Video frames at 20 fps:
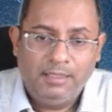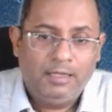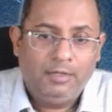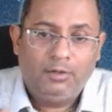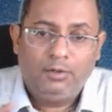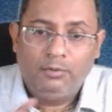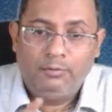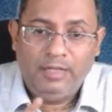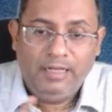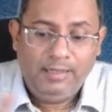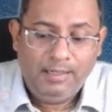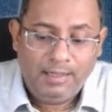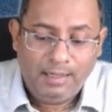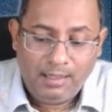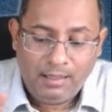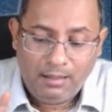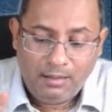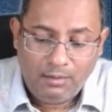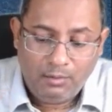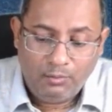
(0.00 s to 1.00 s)
They are not
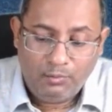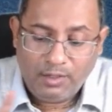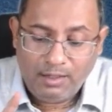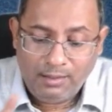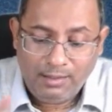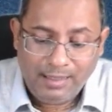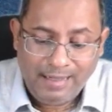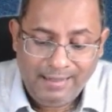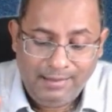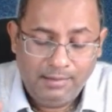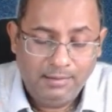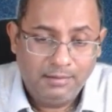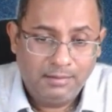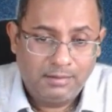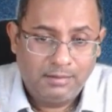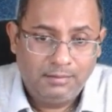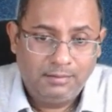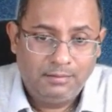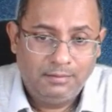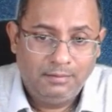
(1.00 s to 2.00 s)
vanilla
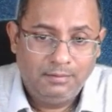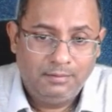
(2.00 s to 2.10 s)
one-liners.